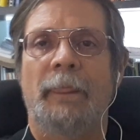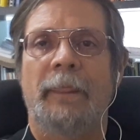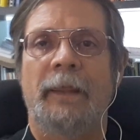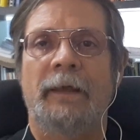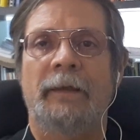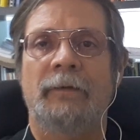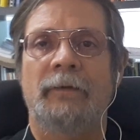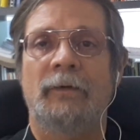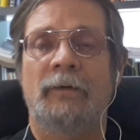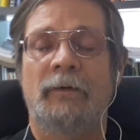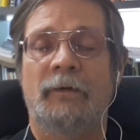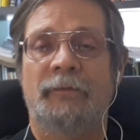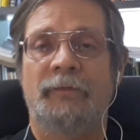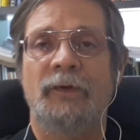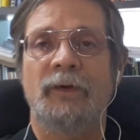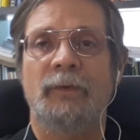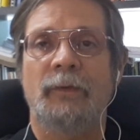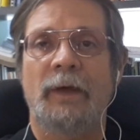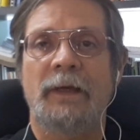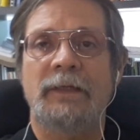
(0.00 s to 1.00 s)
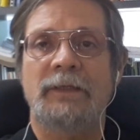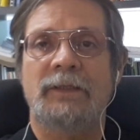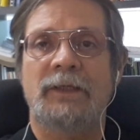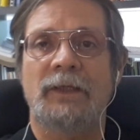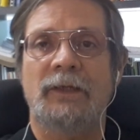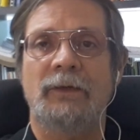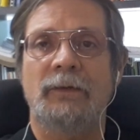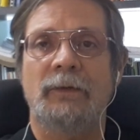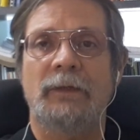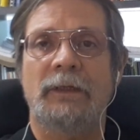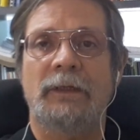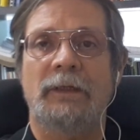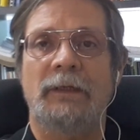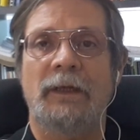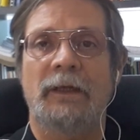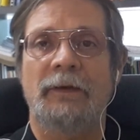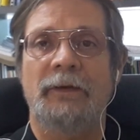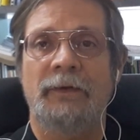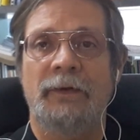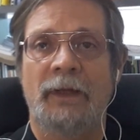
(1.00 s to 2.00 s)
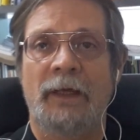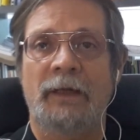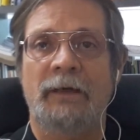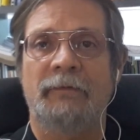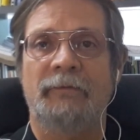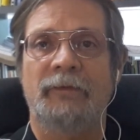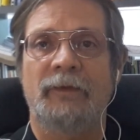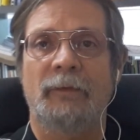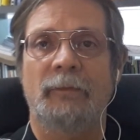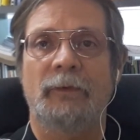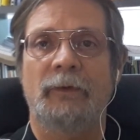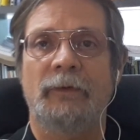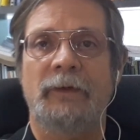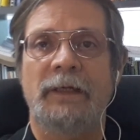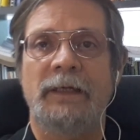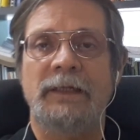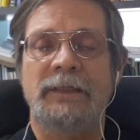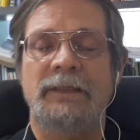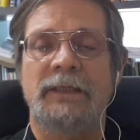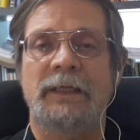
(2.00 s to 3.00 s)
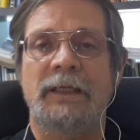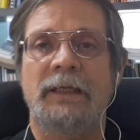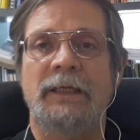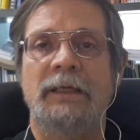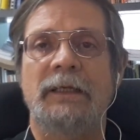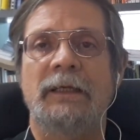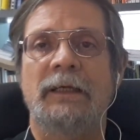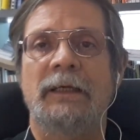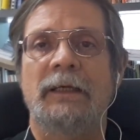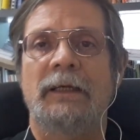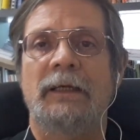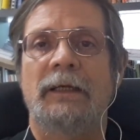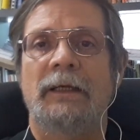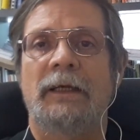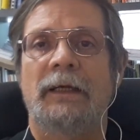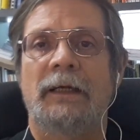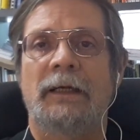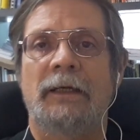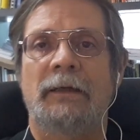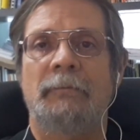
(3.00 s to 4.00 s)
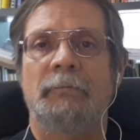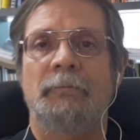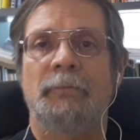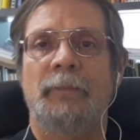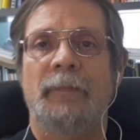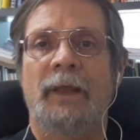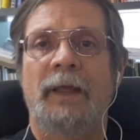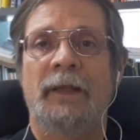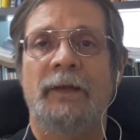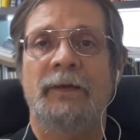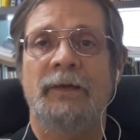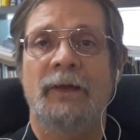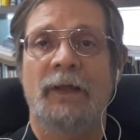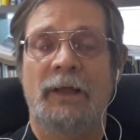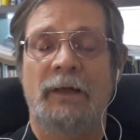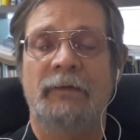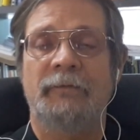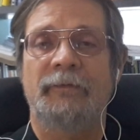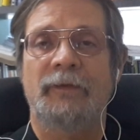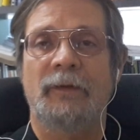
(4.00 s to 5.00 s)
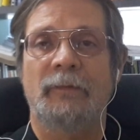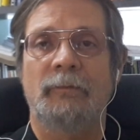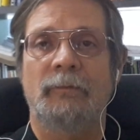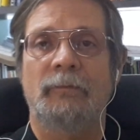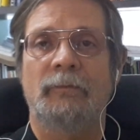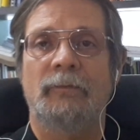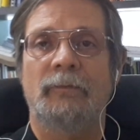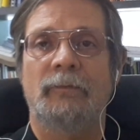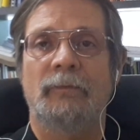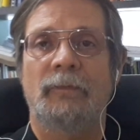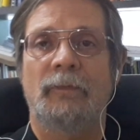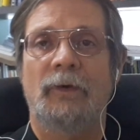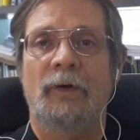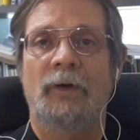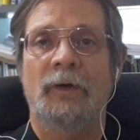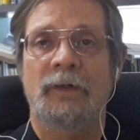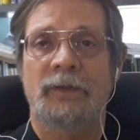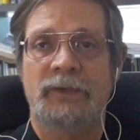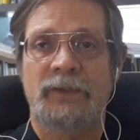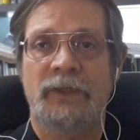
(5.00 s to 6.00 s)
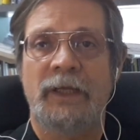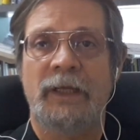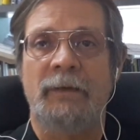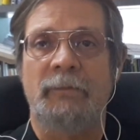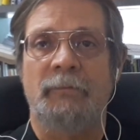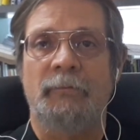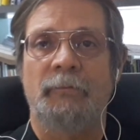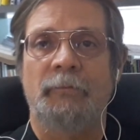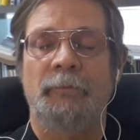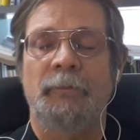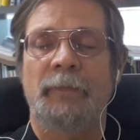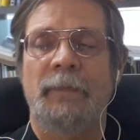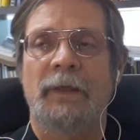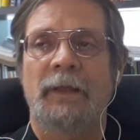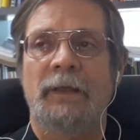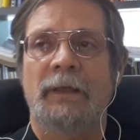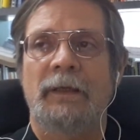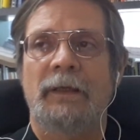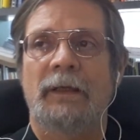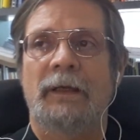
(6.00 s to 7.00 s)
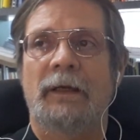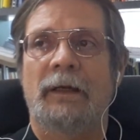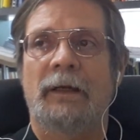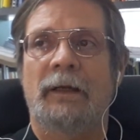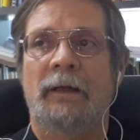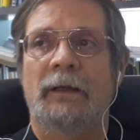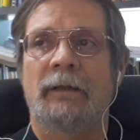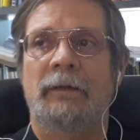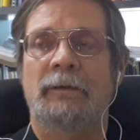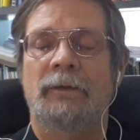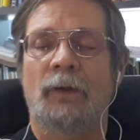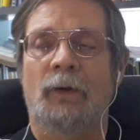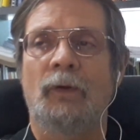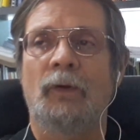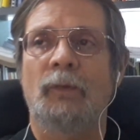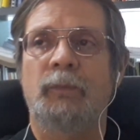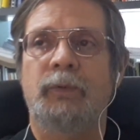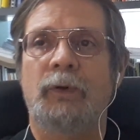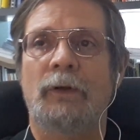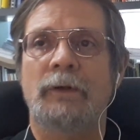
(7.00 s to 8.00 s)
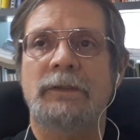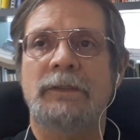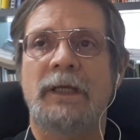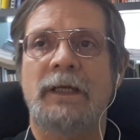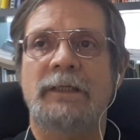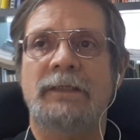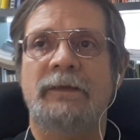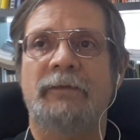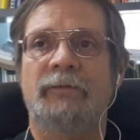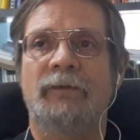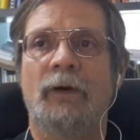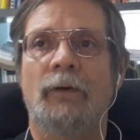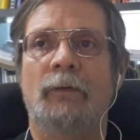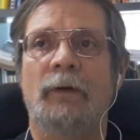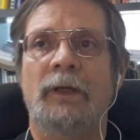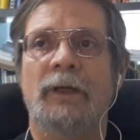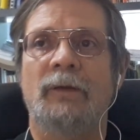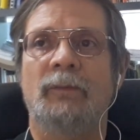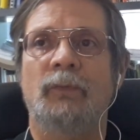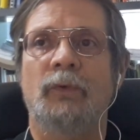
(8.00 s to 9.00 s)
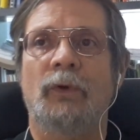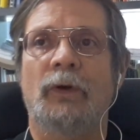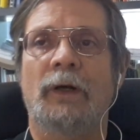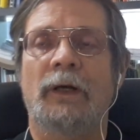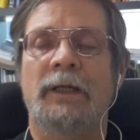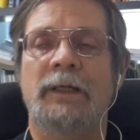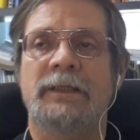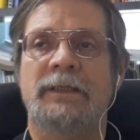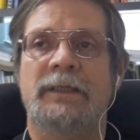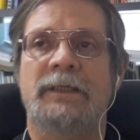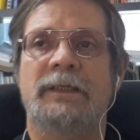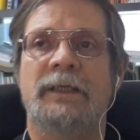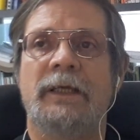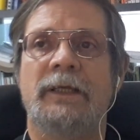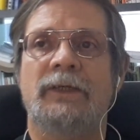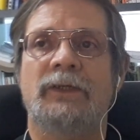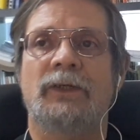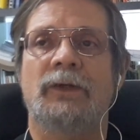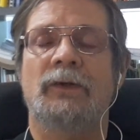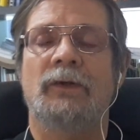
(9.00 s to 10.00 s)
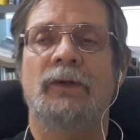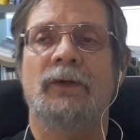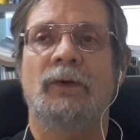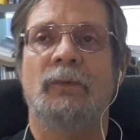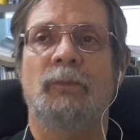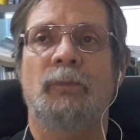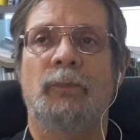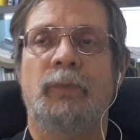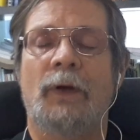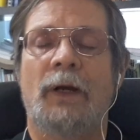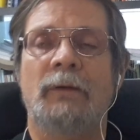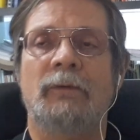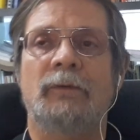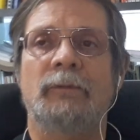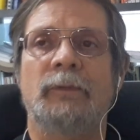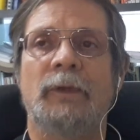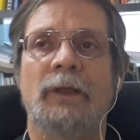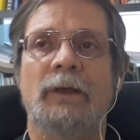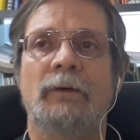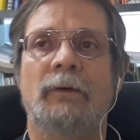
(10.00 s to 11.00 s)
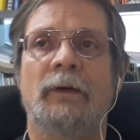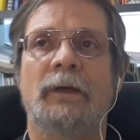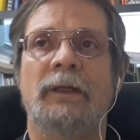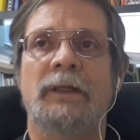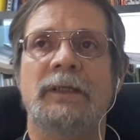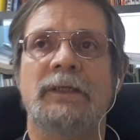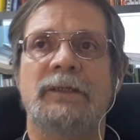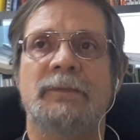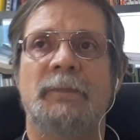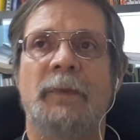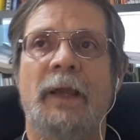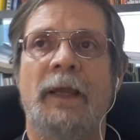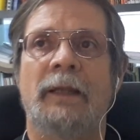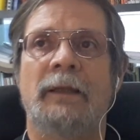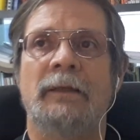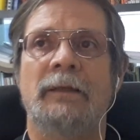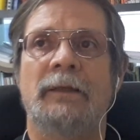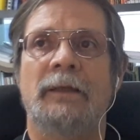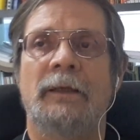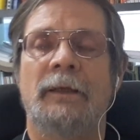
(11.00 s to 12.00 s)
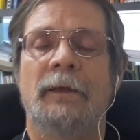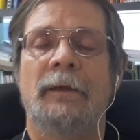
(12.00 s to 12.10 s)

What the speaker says: And there are a few ways to do it. None of them are easy, and none of them are cheap. The whole process of going abroad as a teacher, you're probably going to spend,